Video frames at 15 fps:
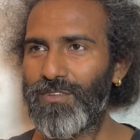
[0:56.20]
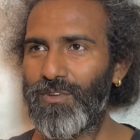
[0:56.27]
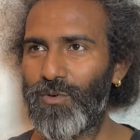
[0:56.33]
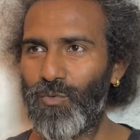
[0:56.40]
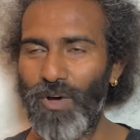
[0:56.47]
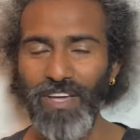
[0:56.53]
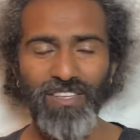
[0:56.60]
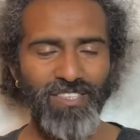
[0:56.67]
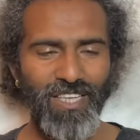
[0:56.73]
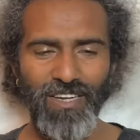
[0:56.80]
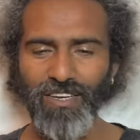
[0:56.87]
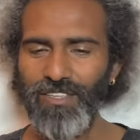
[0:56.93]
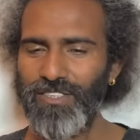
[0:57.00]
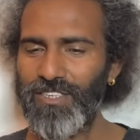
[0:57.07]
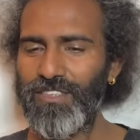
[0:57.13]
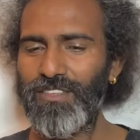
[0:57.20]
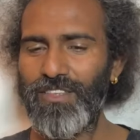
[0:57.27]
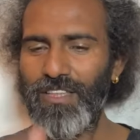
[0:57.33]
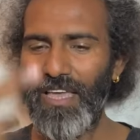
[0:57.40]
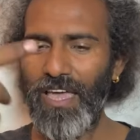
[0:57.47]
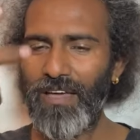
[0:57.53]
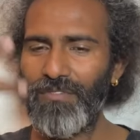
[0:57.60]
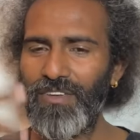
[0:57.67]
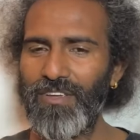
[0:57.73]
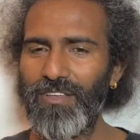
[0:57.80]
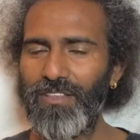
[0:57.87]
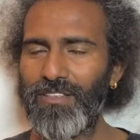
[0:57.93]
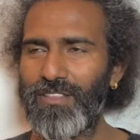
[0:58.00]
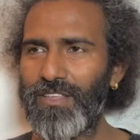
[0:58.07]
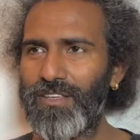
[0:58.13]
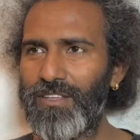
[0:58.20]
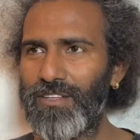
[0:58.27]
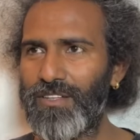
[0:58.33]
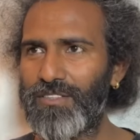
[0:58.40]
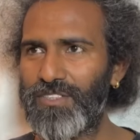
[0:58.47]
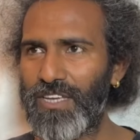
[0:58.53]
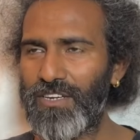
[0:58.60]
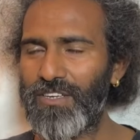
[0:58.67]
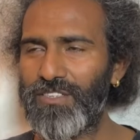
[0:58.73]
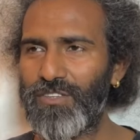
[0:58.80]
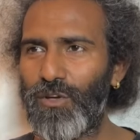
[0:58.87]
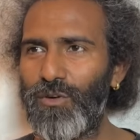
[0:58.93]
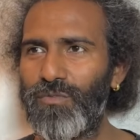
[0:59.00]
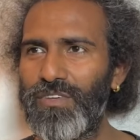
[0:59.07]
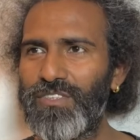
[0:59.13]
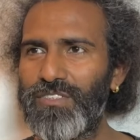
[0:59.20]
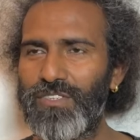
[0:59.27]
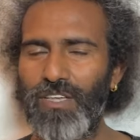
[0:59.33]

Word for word: Why Sun is in having, Sun is always